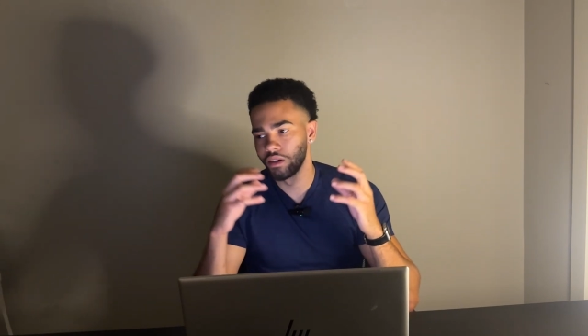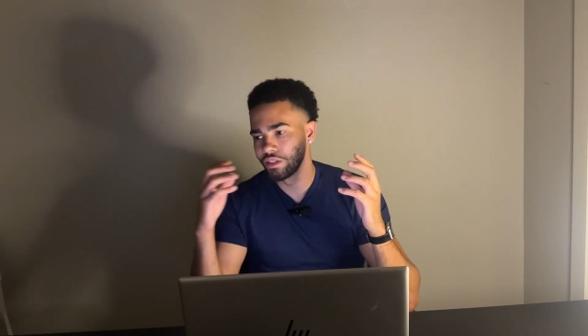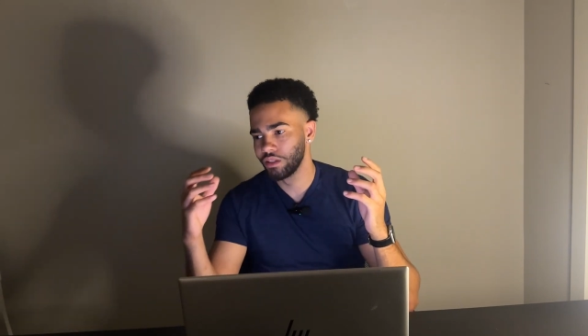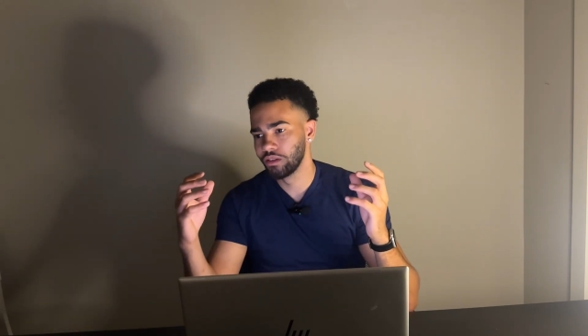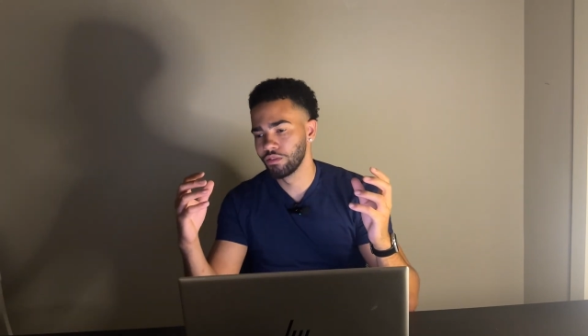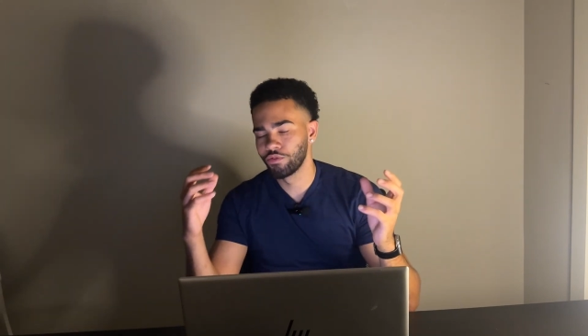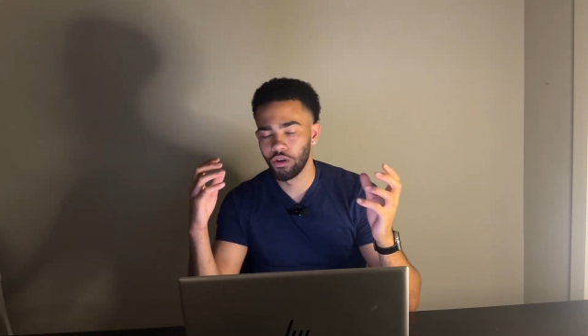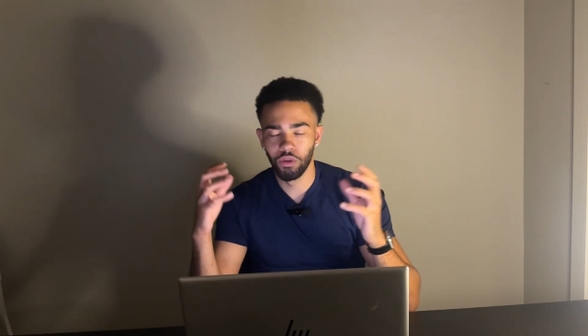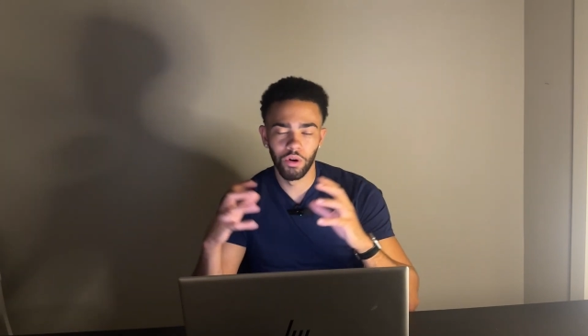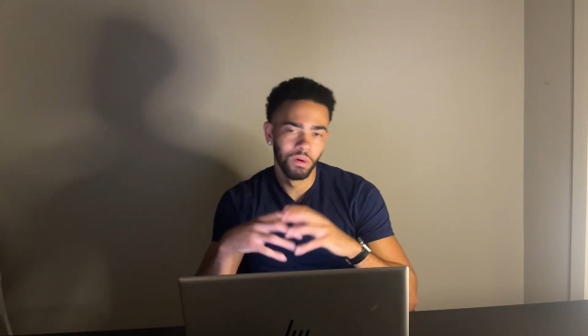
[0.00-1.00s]
Again,
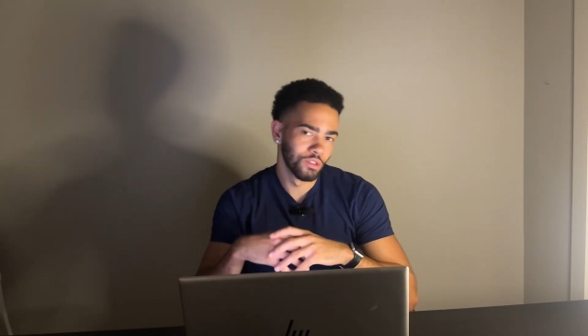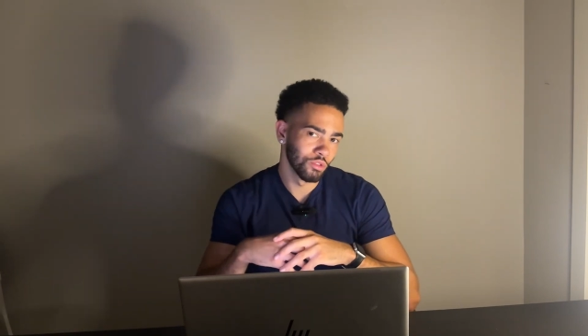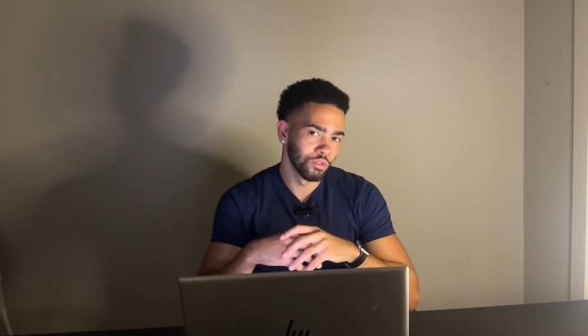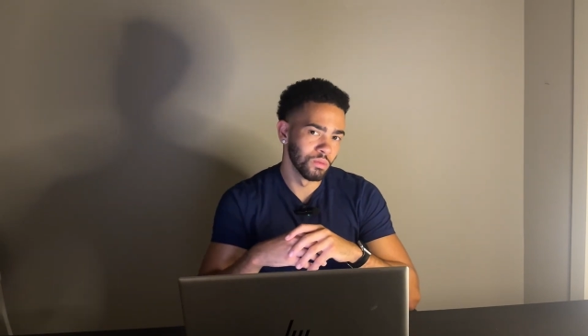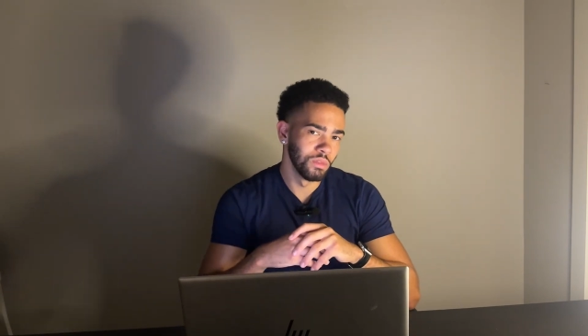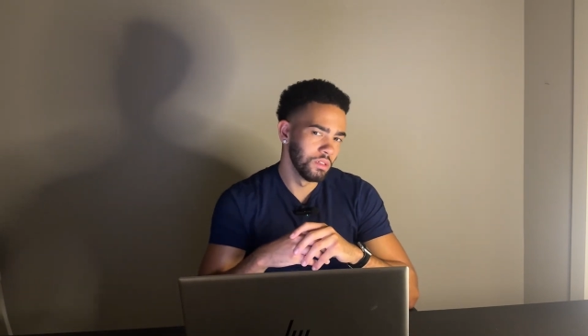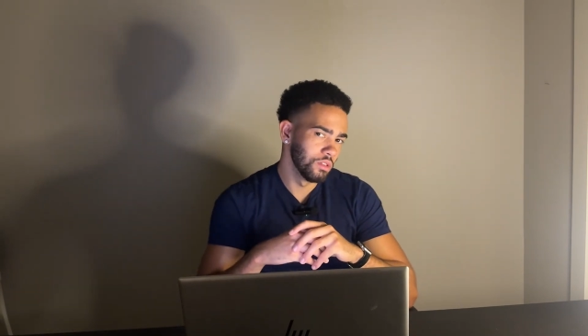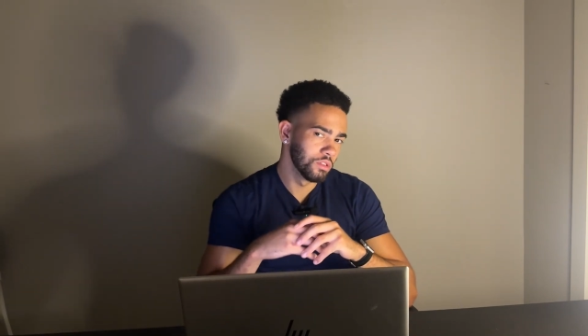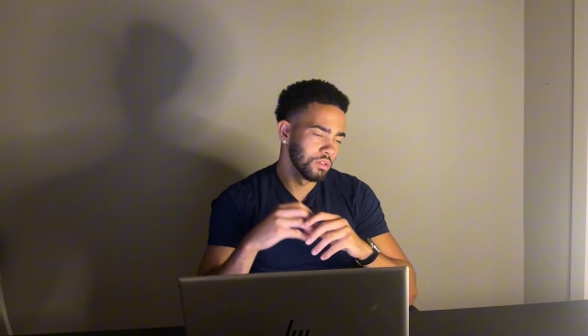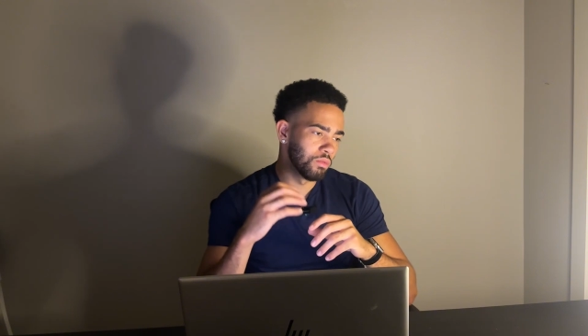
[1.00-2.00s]
follow all my social
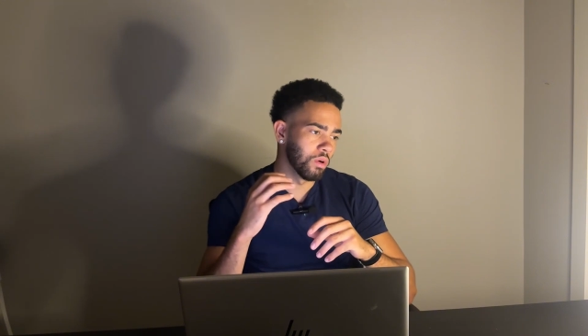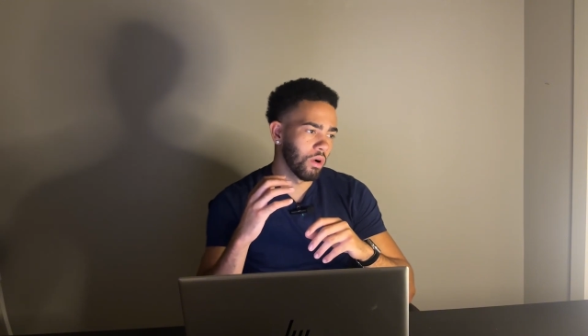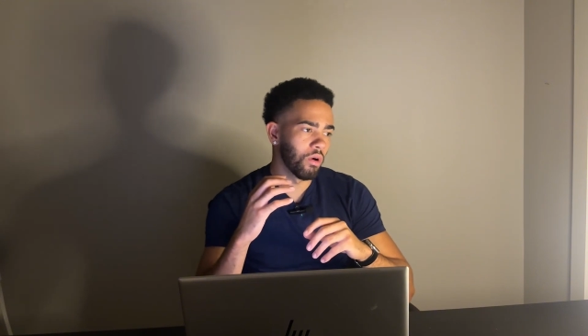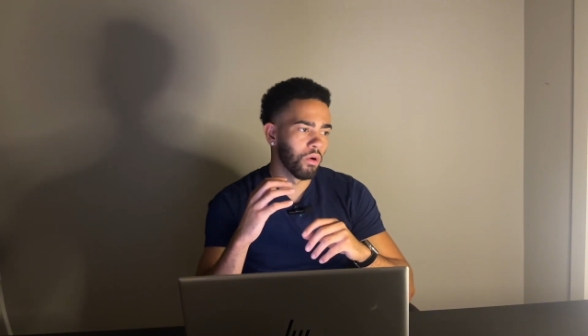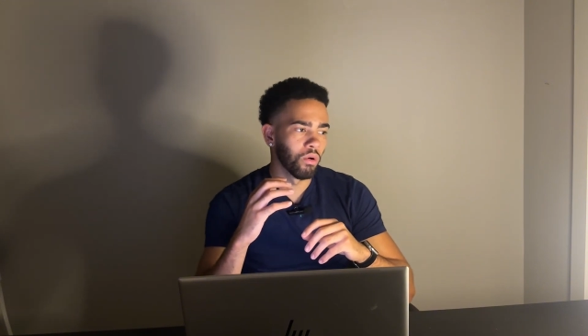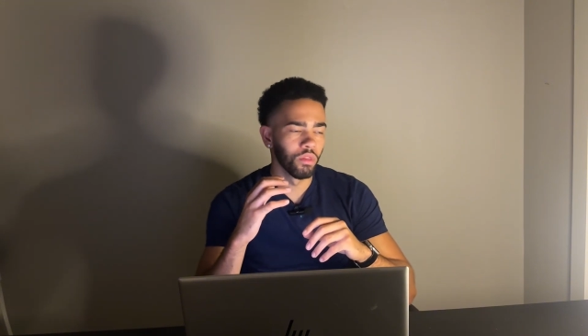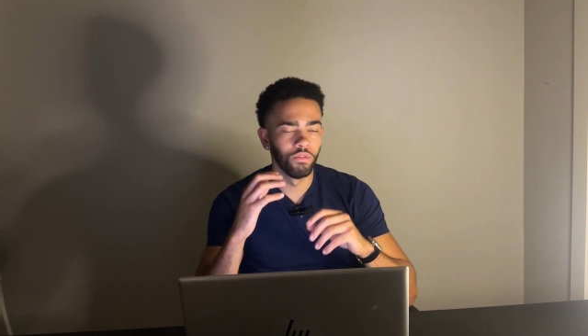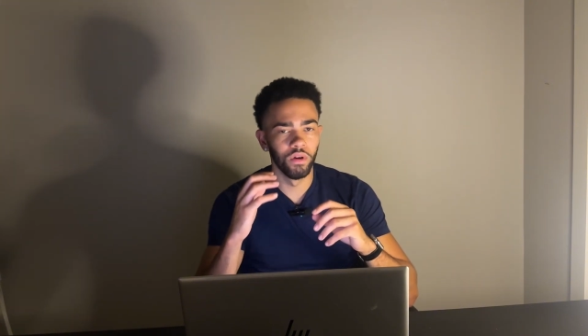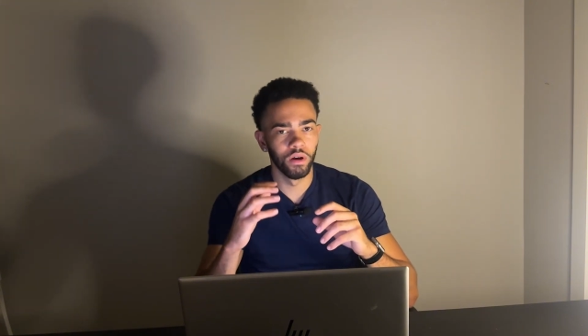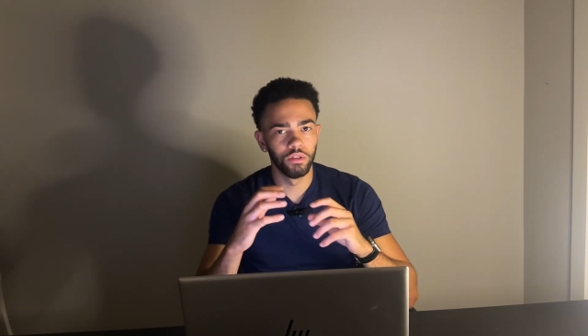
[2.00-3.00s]
medias with all
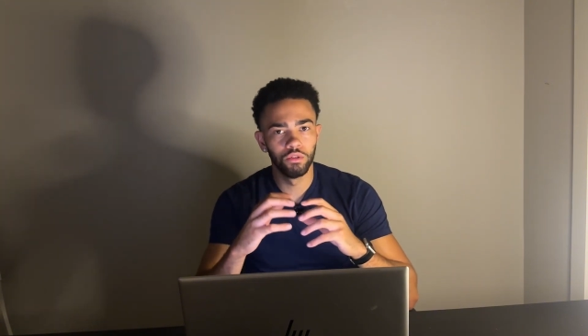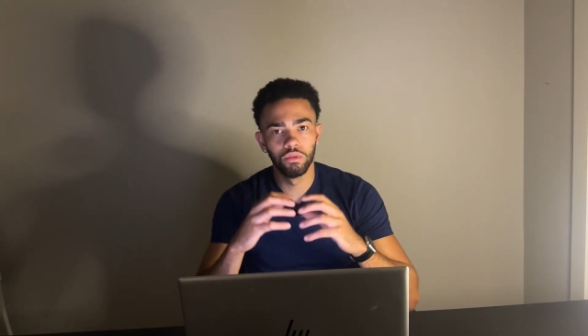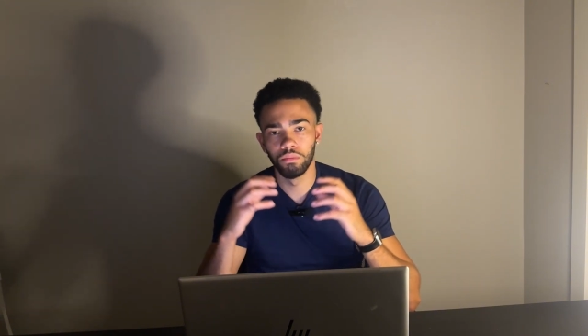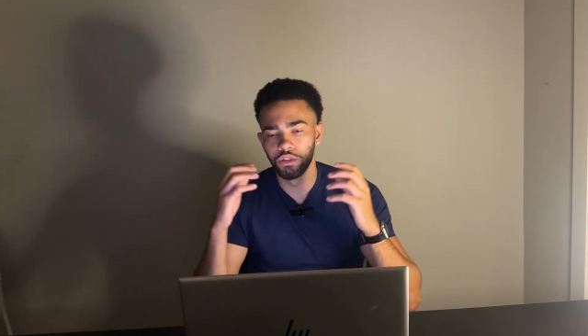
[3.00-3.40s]
the value.